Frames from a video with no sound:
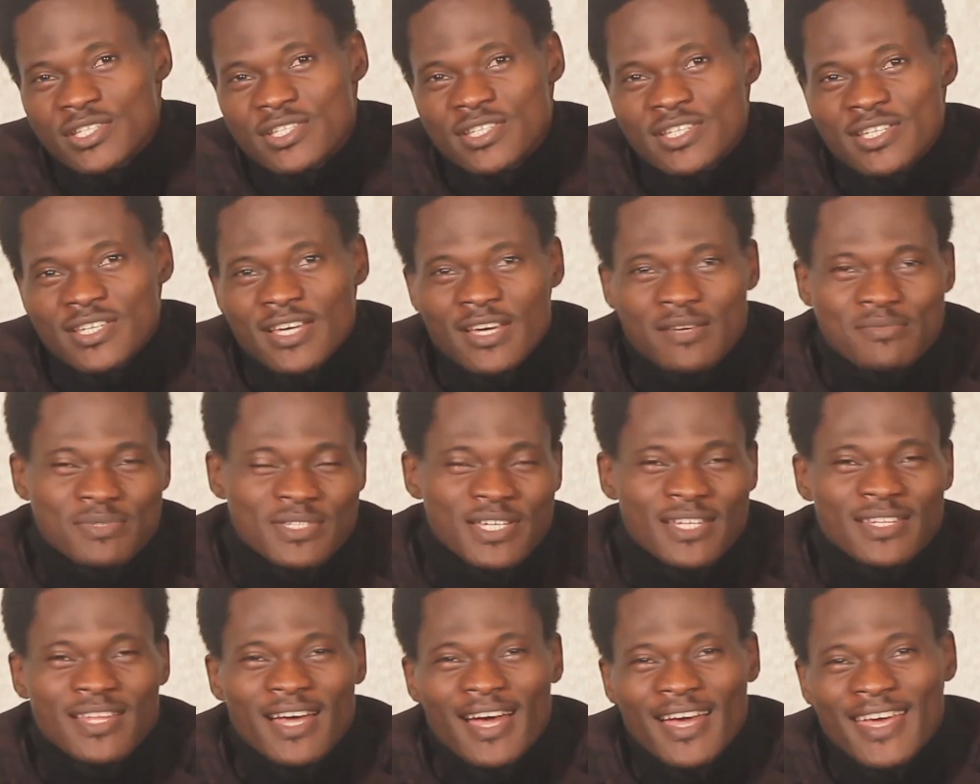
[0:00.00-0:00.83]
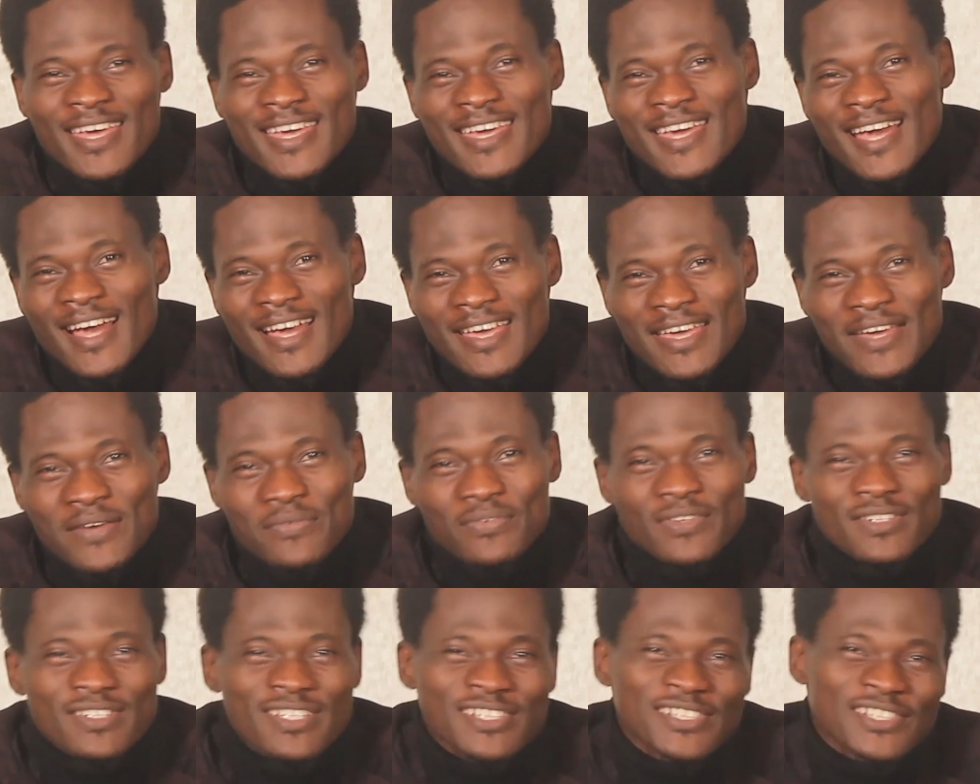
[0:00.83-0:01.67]
the MZIAIF
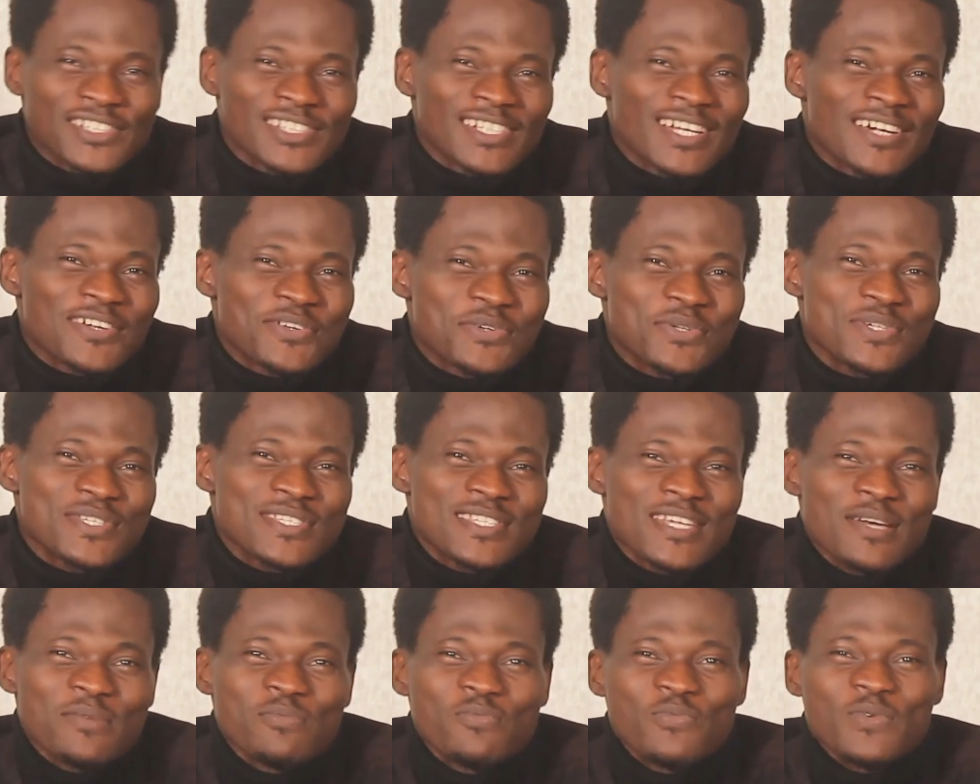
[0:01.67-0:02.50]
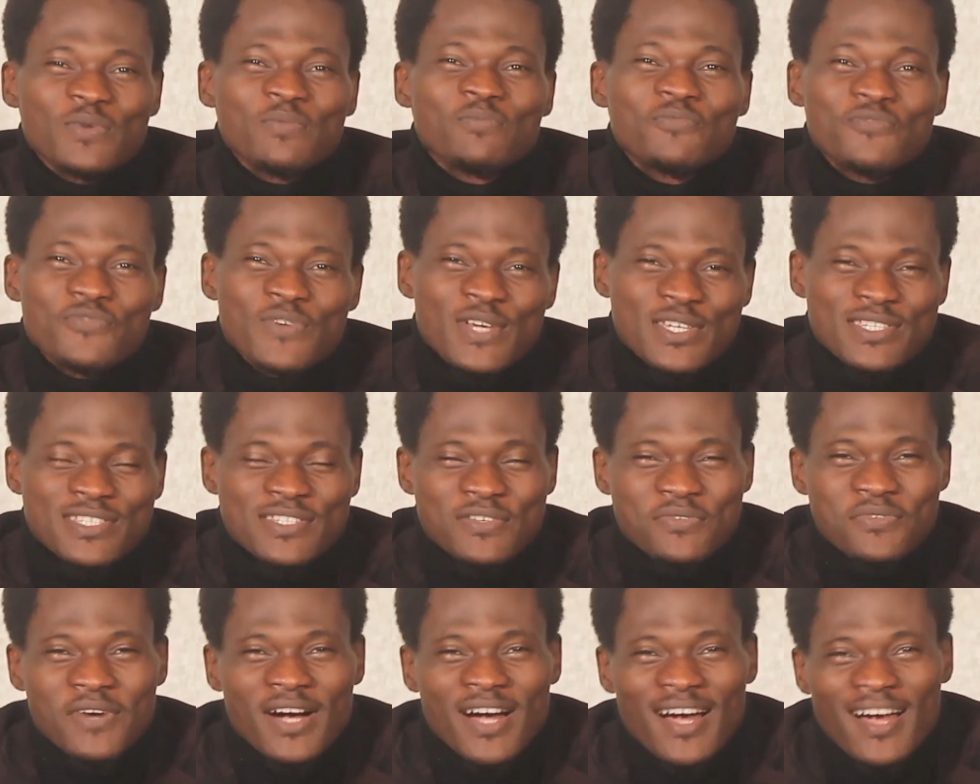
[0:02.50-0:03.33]
International Christian Film
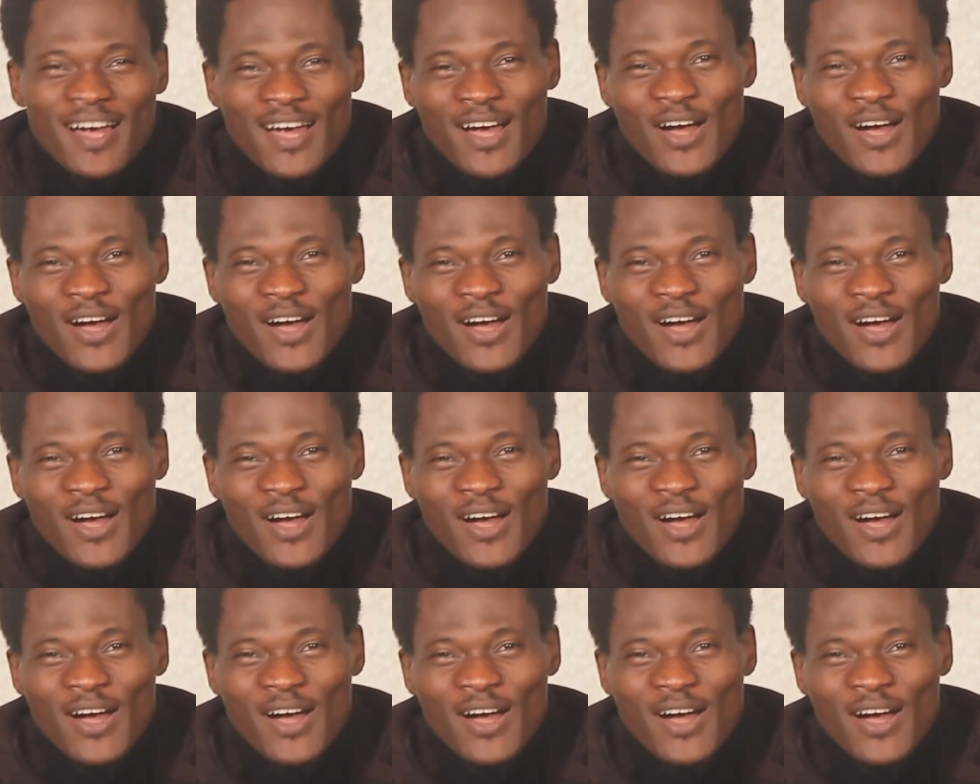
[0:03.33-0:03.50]
Festival